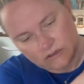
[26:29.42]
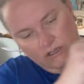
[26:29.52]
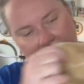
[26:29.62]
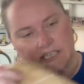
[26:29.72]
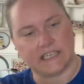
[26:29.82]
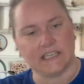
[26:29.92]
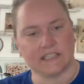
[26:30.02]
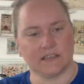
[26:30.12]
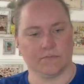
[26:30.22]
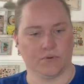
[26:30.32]
a
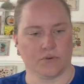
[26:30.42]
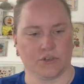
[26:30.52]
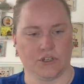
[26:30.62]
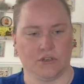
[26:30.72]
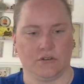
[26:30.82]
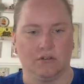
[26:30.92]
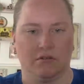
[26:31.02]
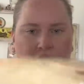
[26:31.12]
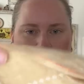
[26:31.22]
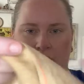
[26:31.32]
decent portion.
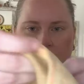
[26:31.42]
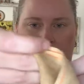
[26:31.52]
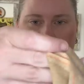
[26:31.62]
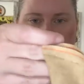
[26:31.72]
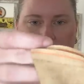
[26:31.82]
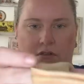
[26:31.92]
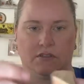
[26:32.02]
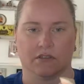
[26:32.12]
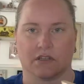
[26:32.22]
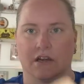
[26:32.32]
This
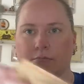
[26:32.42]
is kind of